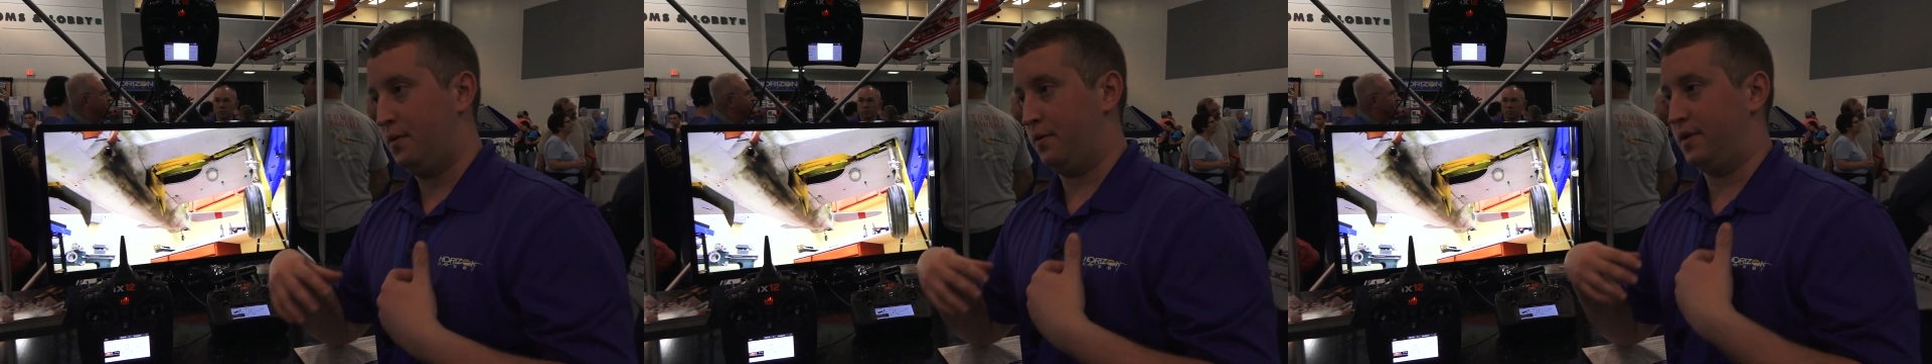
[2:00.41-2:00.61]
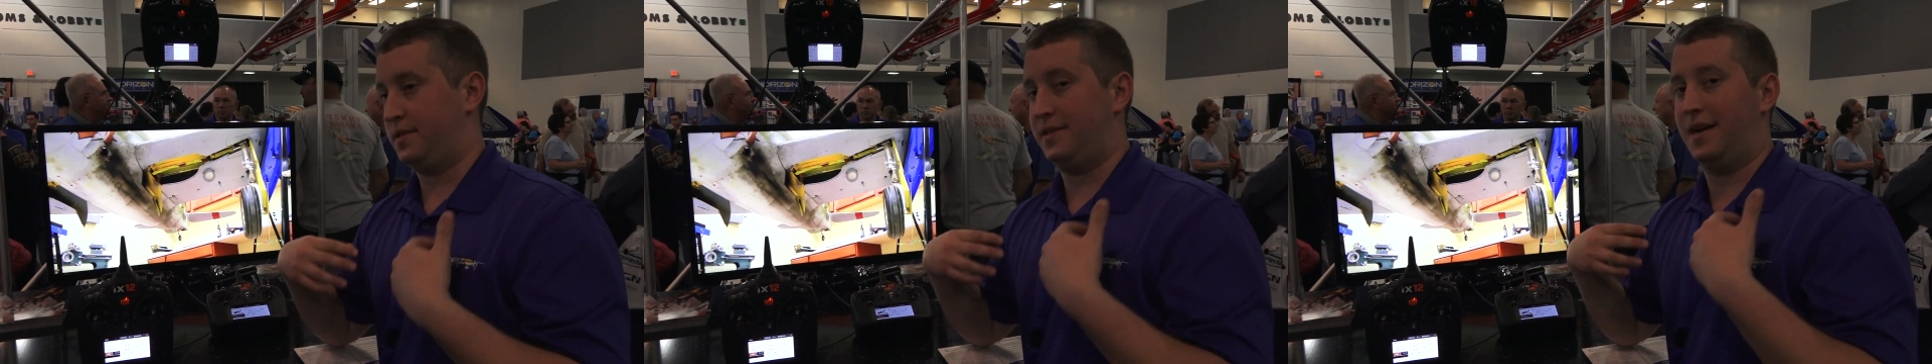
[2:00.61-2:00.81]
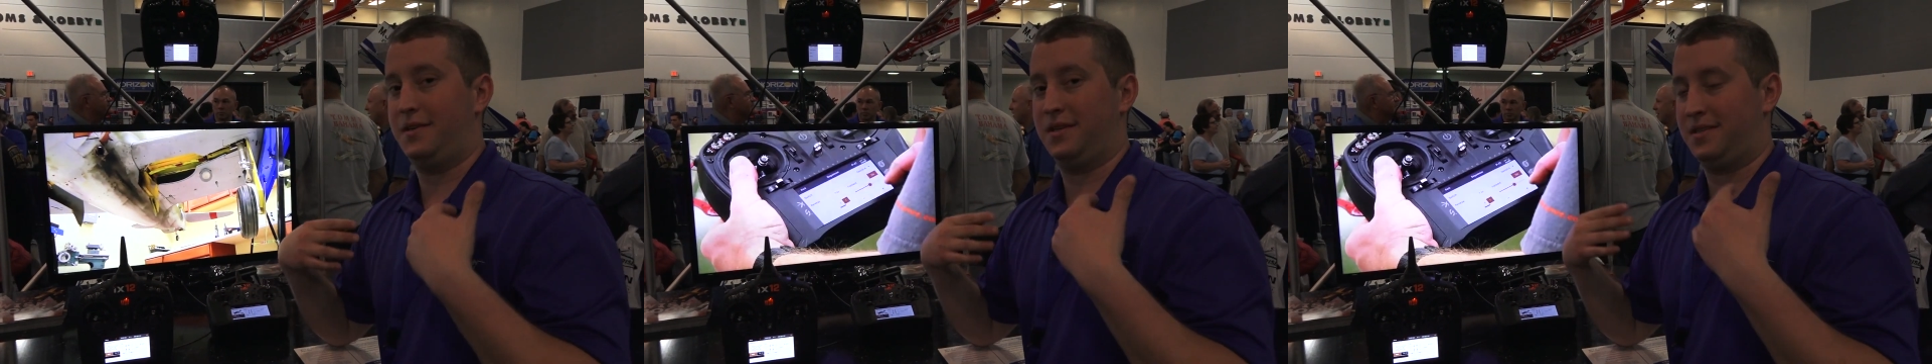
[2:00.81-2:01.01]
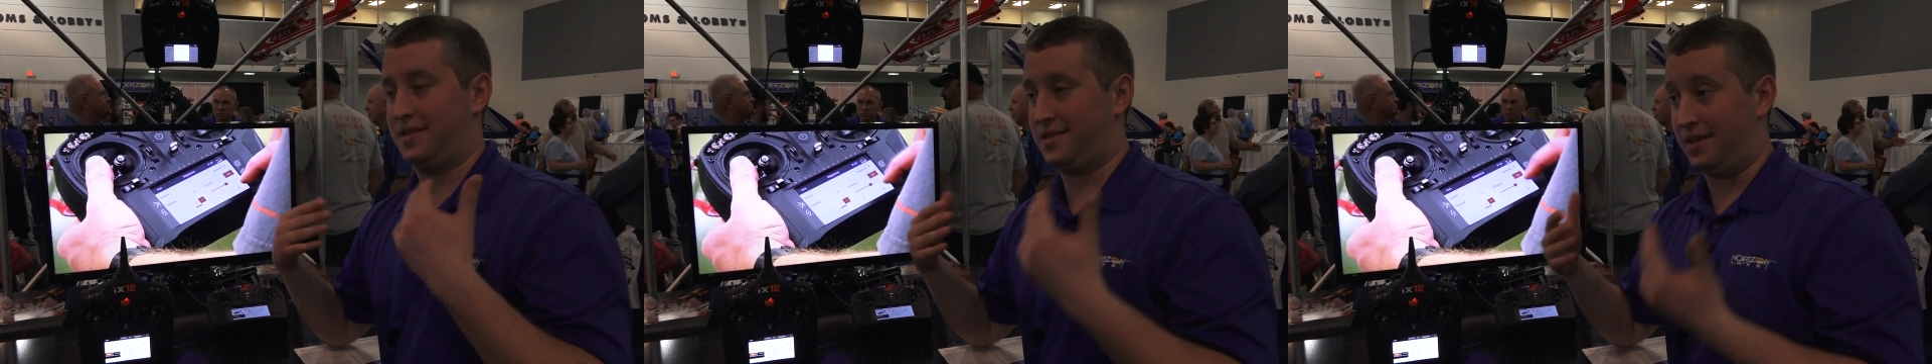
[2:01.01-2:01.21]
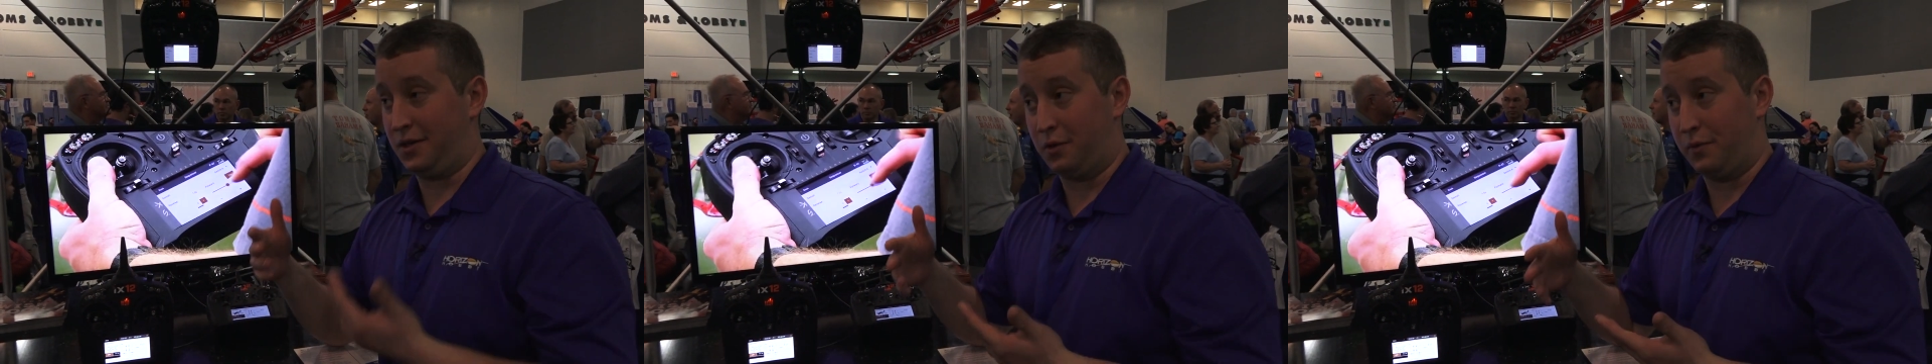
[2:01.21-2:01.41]
where it's not just
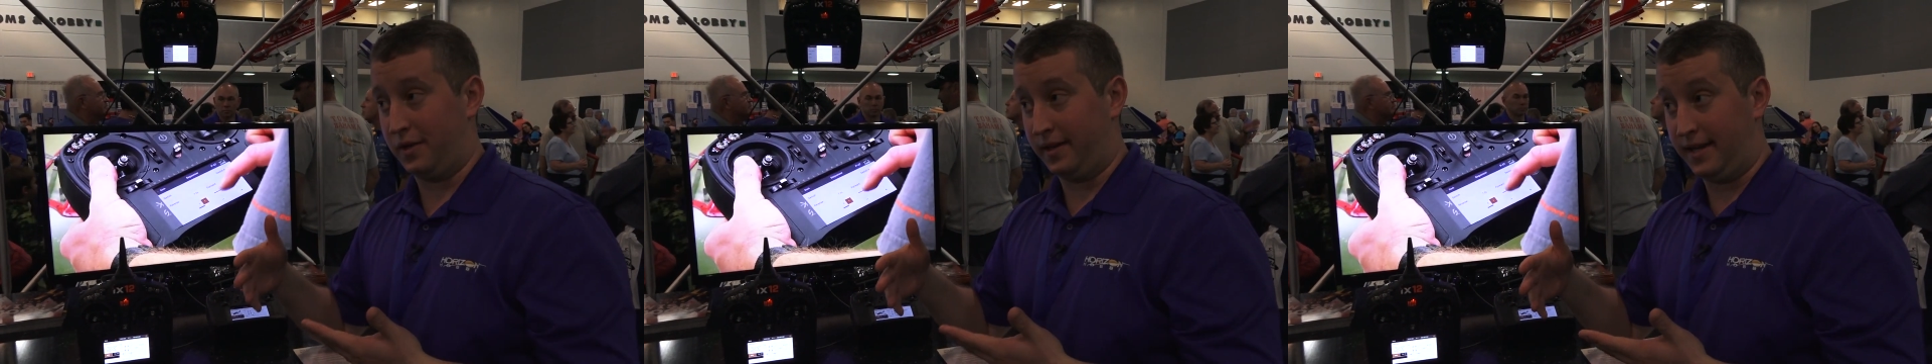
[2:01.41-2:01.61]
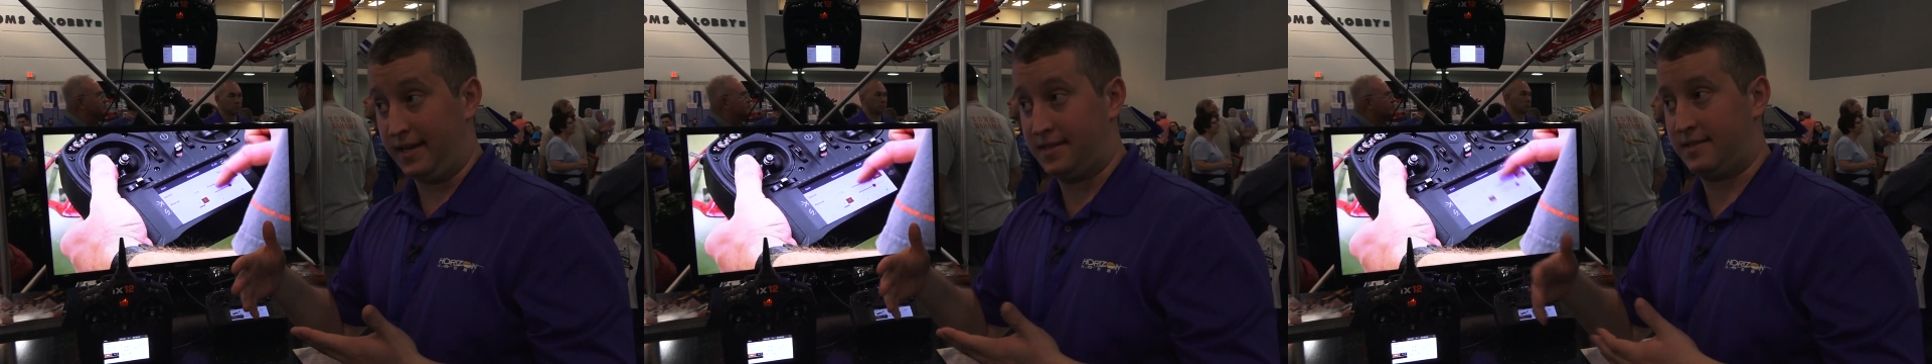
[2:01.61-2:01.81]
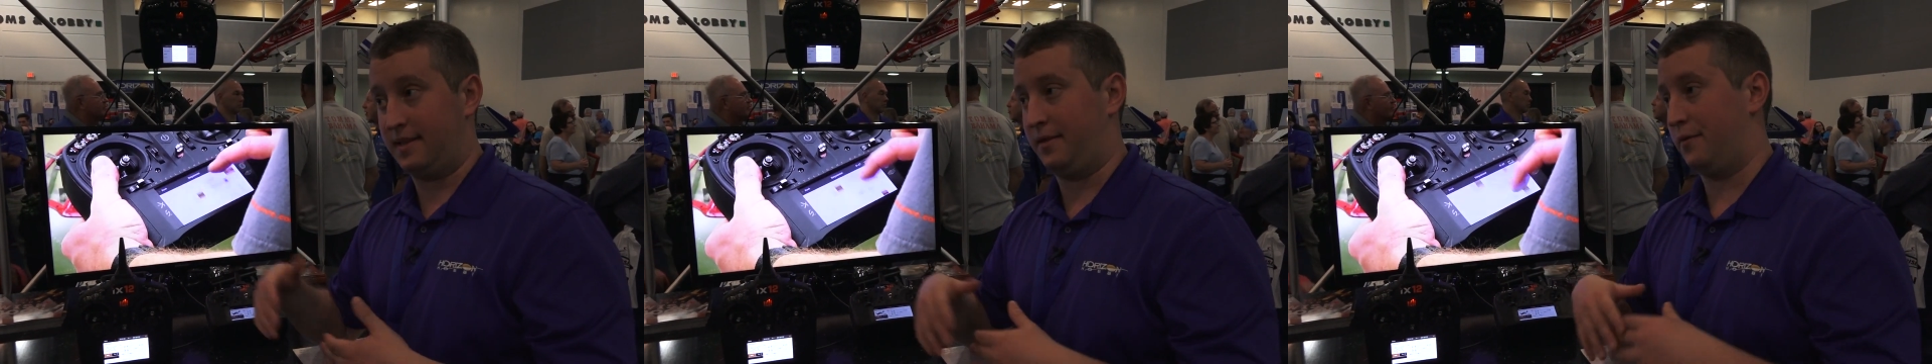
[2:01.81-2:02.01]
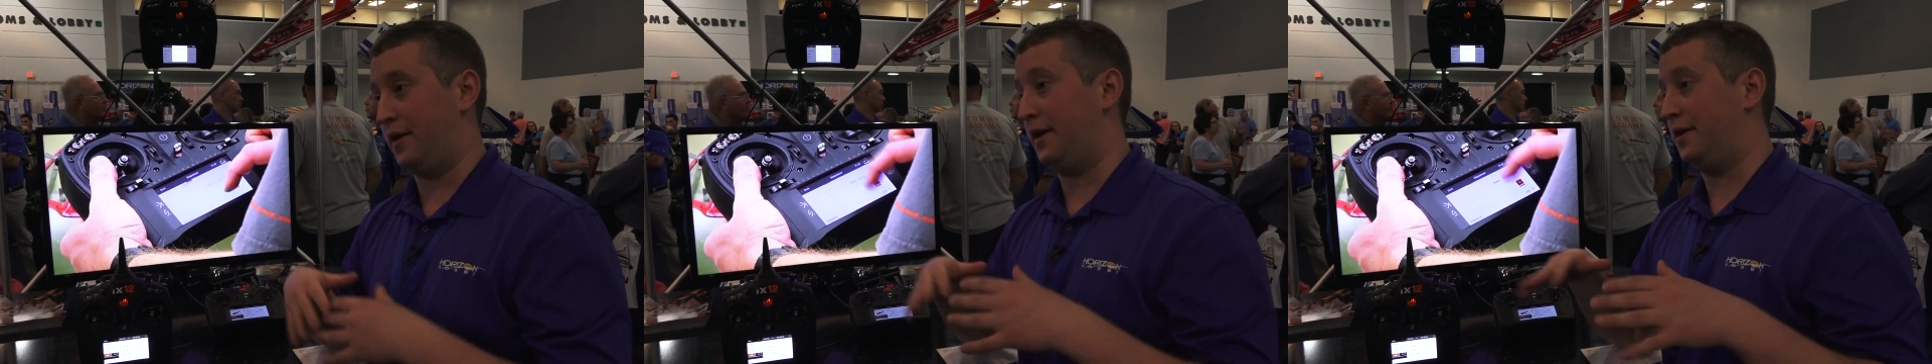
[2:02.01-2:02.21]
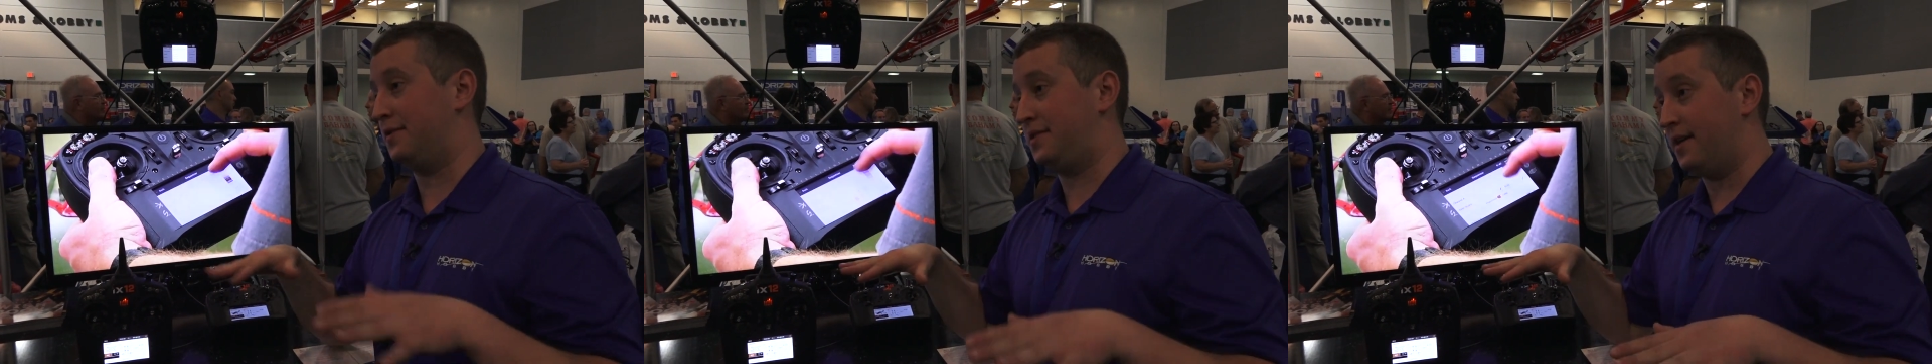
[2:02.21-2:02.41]
a single release and the radio's